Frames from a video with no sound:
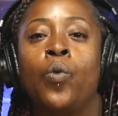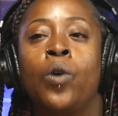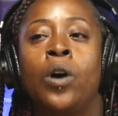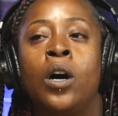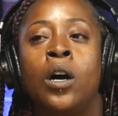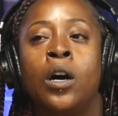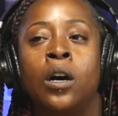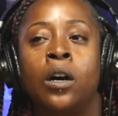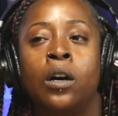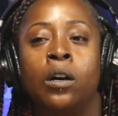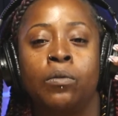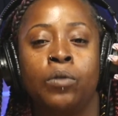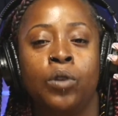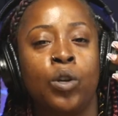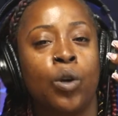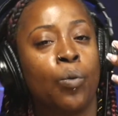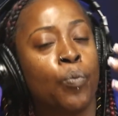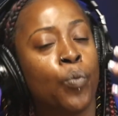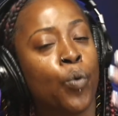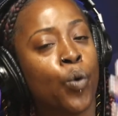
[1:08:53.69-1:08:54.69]
uh, you
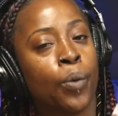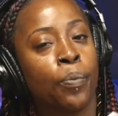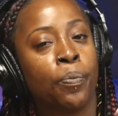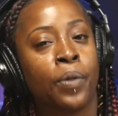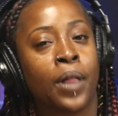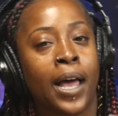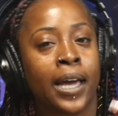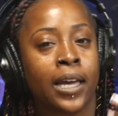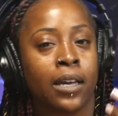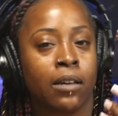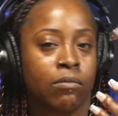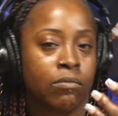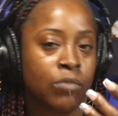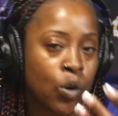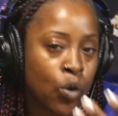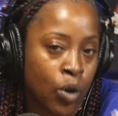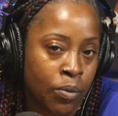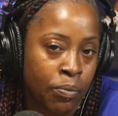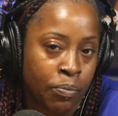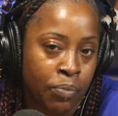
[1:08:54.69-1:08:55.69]
know, more black
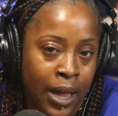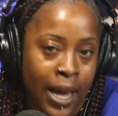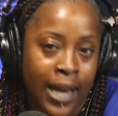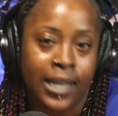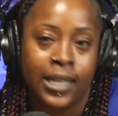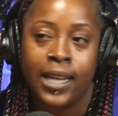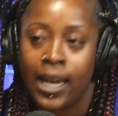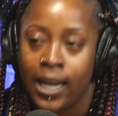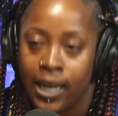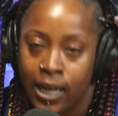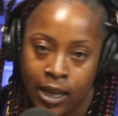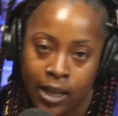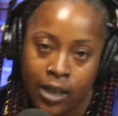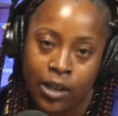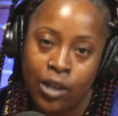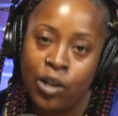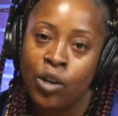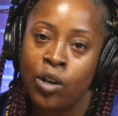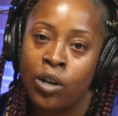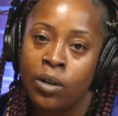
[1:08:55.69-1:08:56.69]
on black dating.
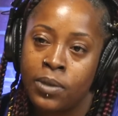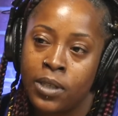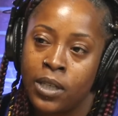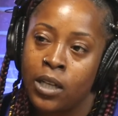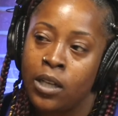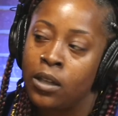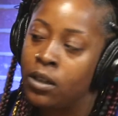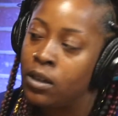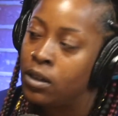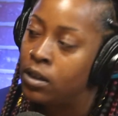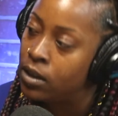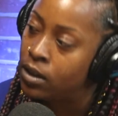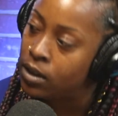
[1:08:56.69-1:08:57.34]
You know what I'm saying?